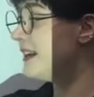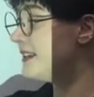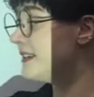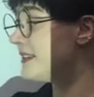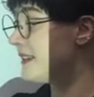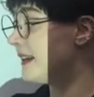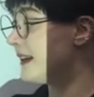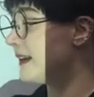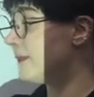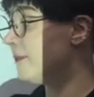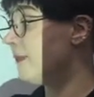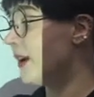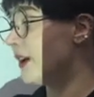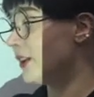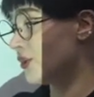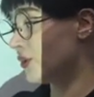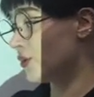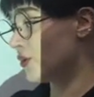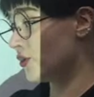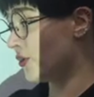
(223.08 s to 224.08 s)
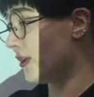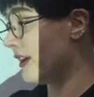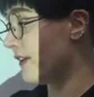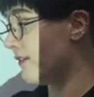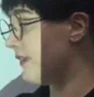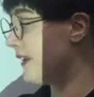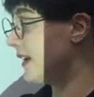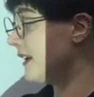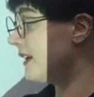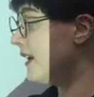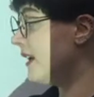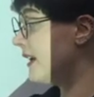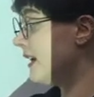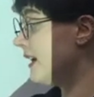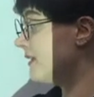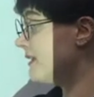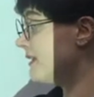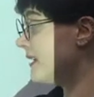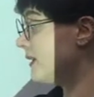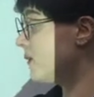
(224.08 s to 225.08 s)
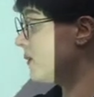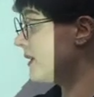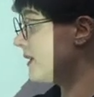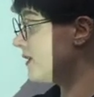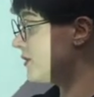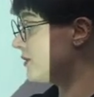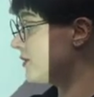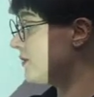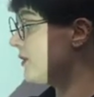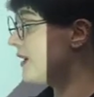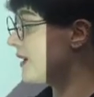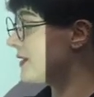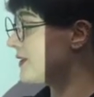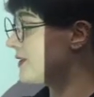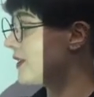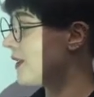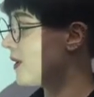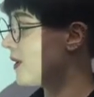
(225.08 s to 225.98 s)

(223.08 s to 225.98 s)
Is there much traffic? It's a question mark,